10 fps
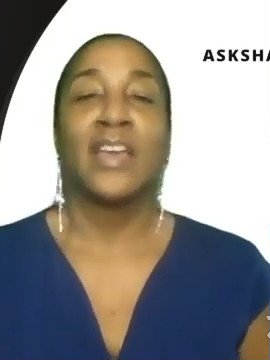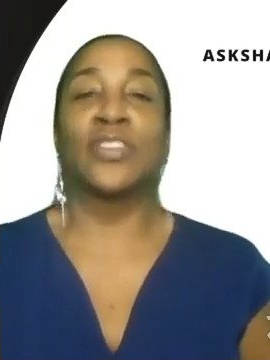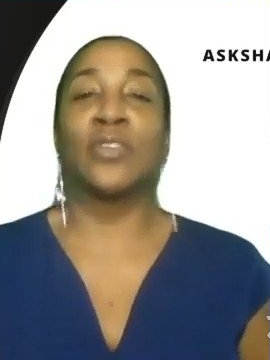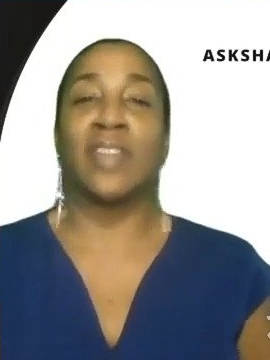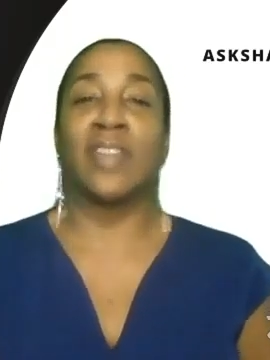
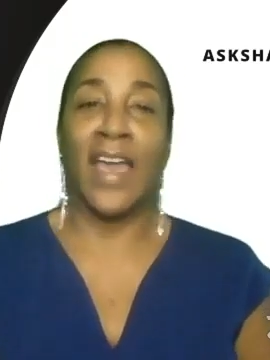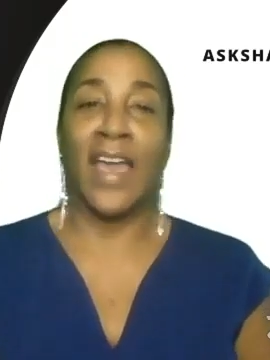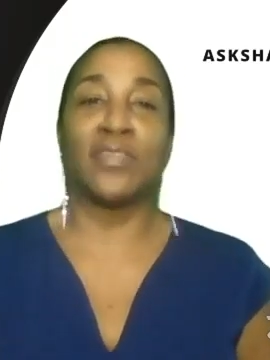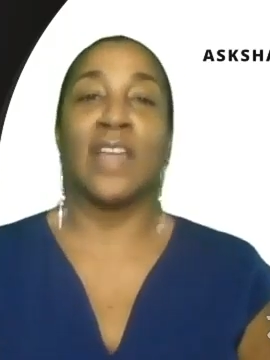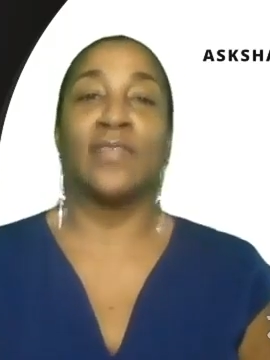So
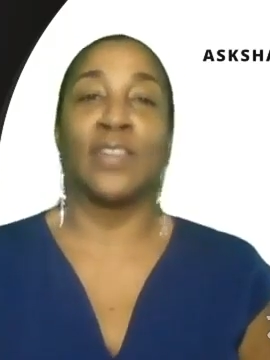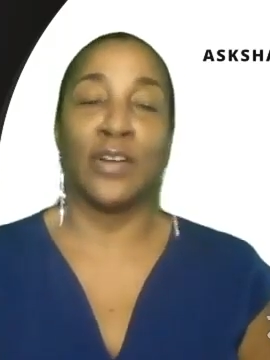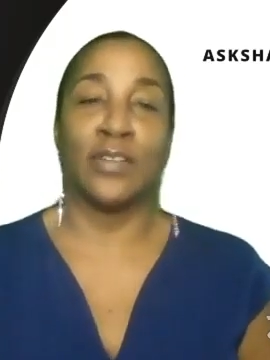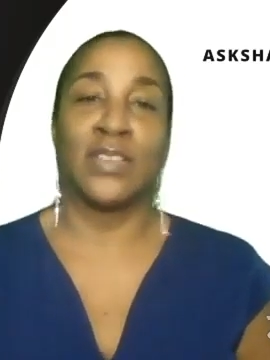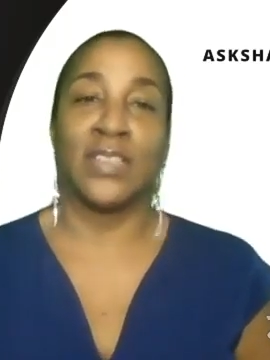now they've
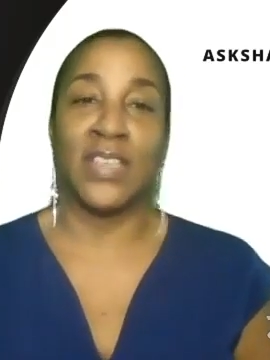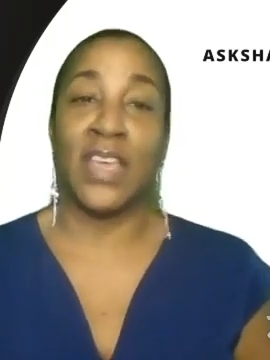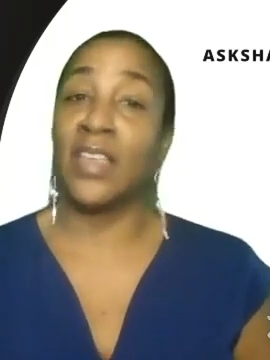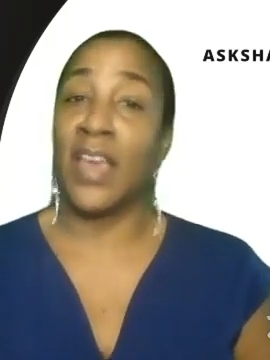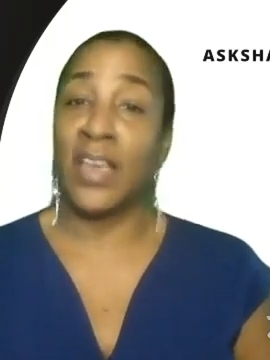learned to
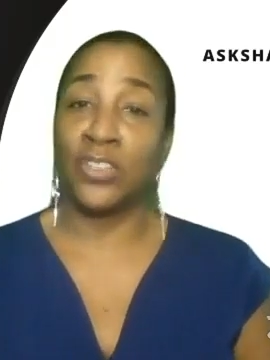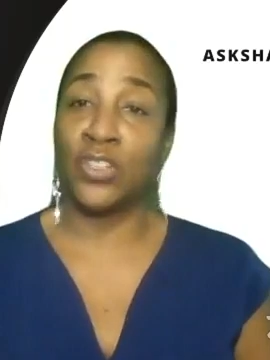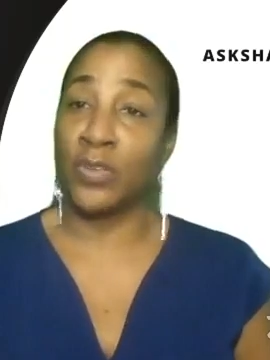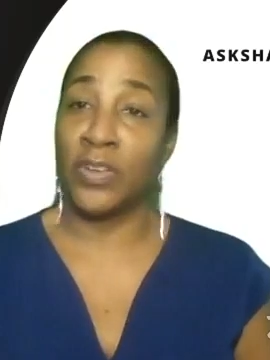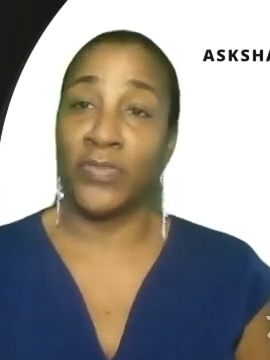say, yes,
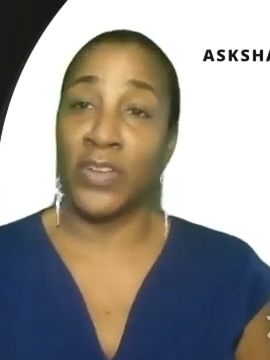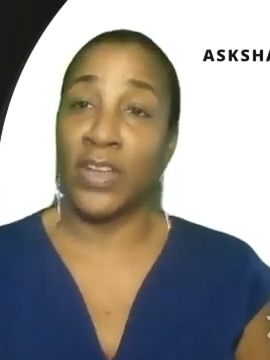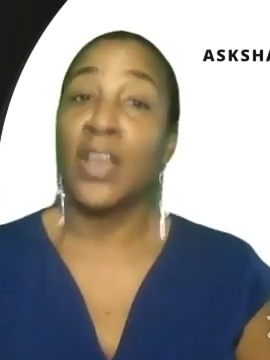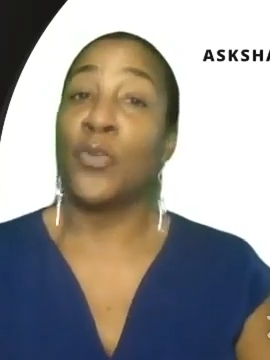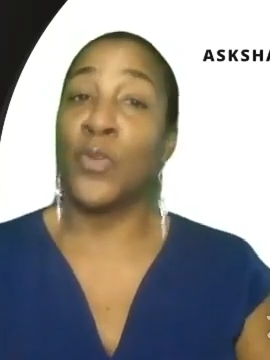
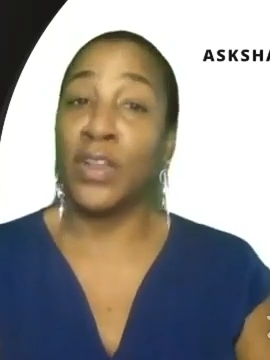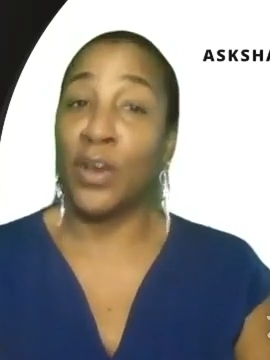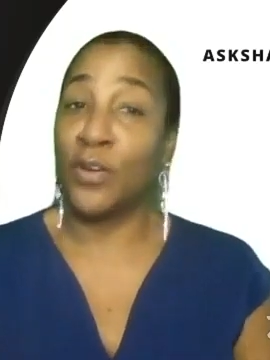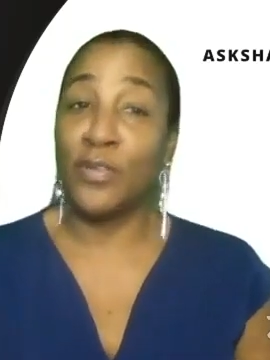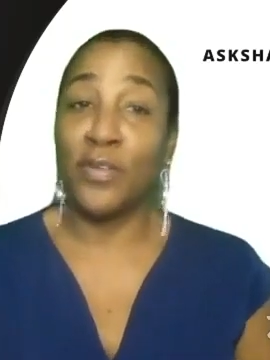Sharifah, we
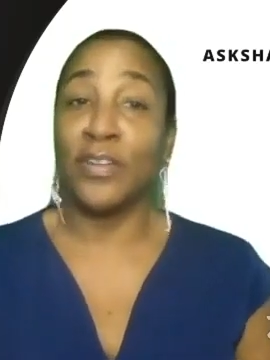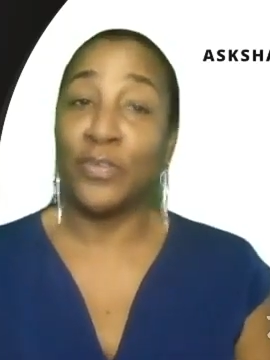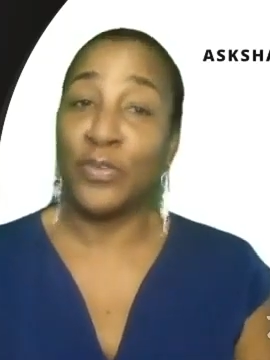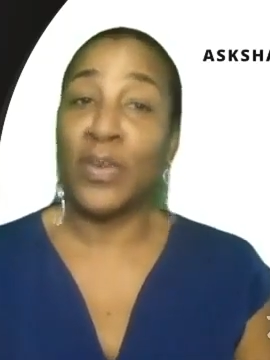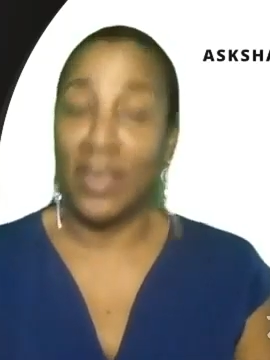know you're going to
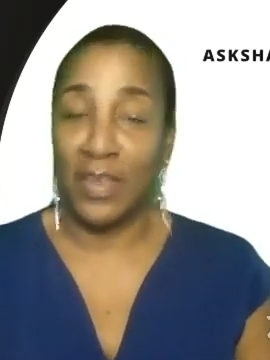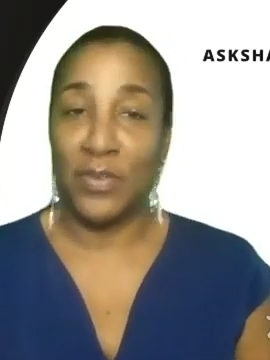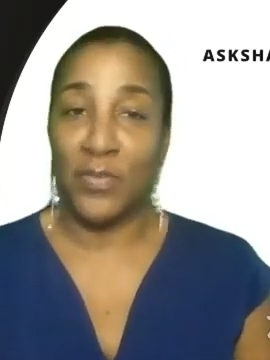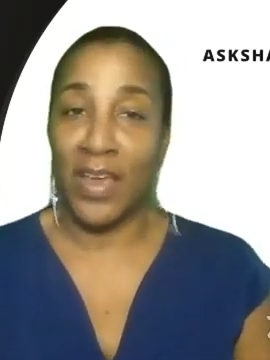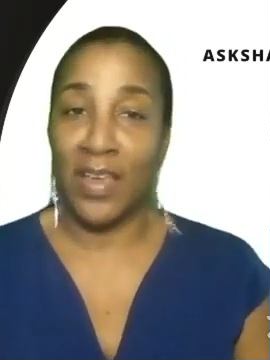do it
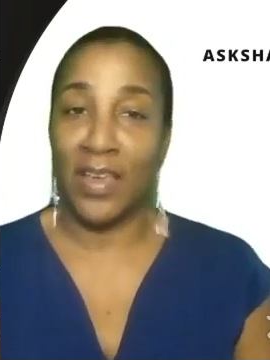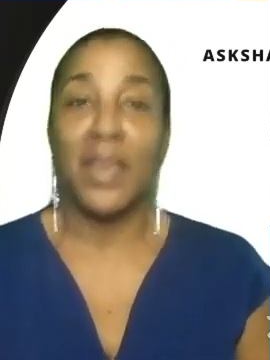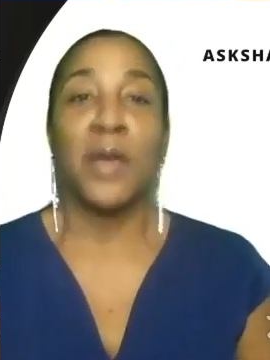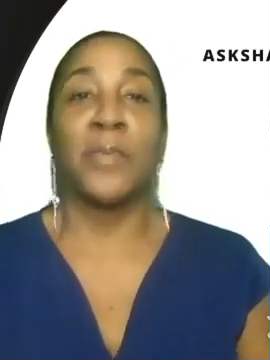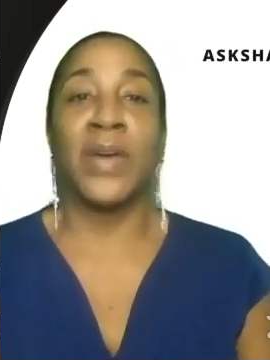anyway,
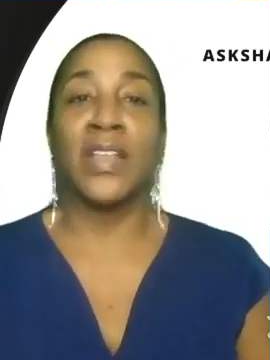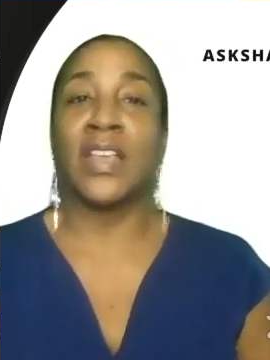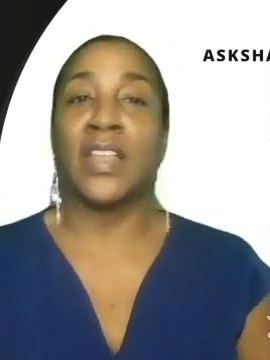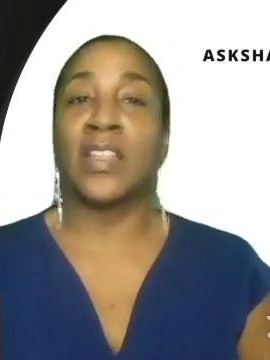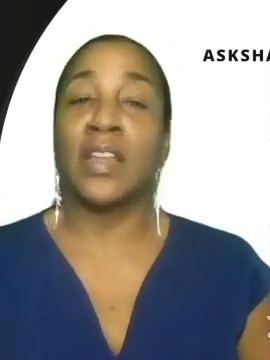but
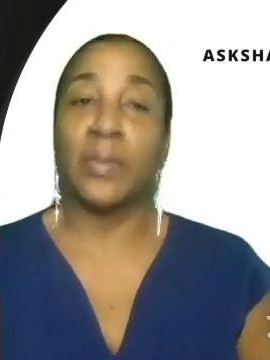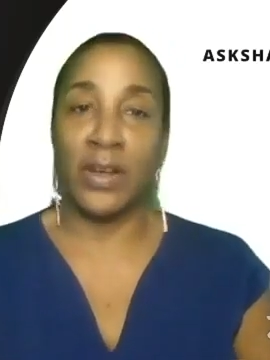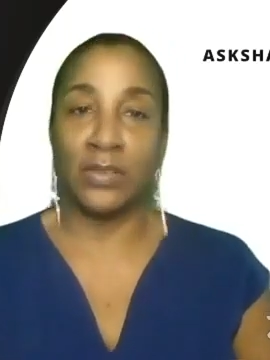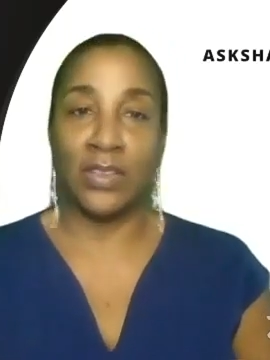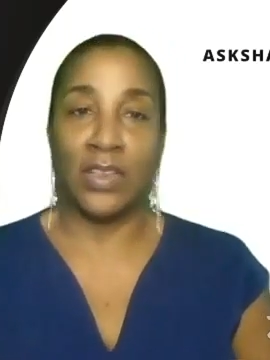think
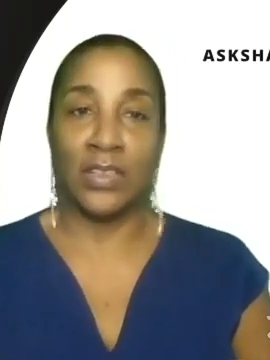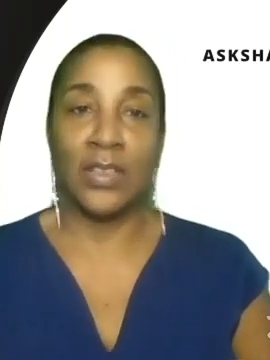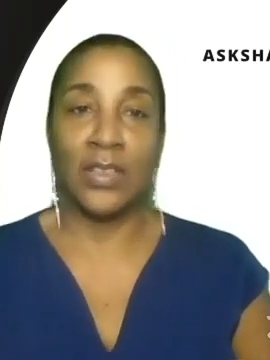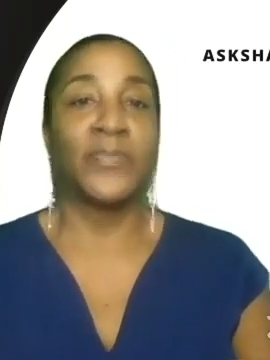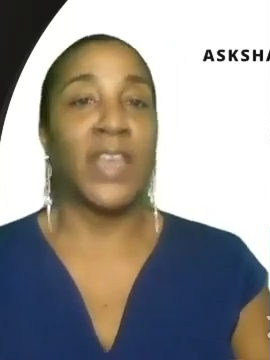about
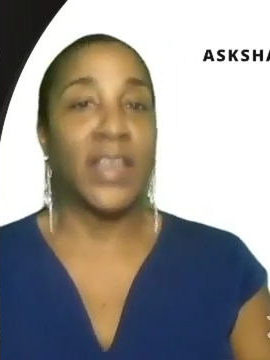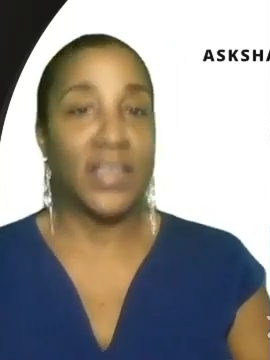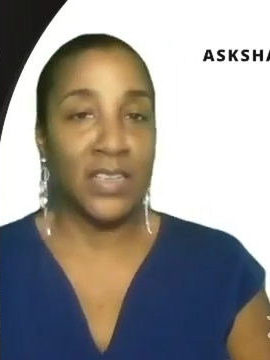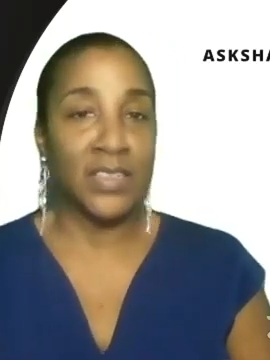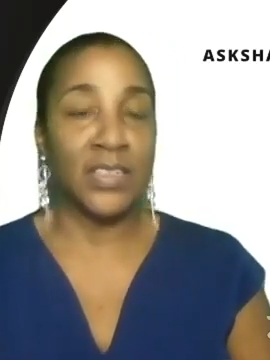this.
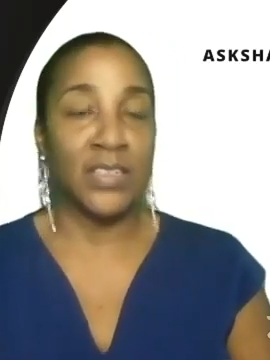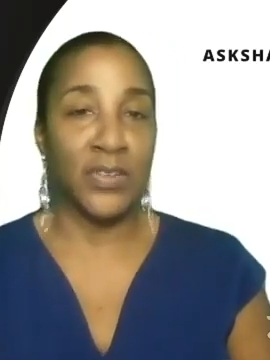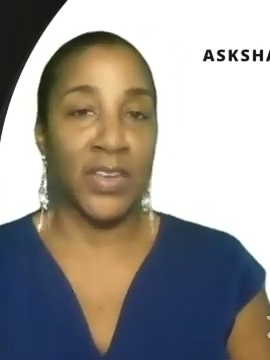Take this into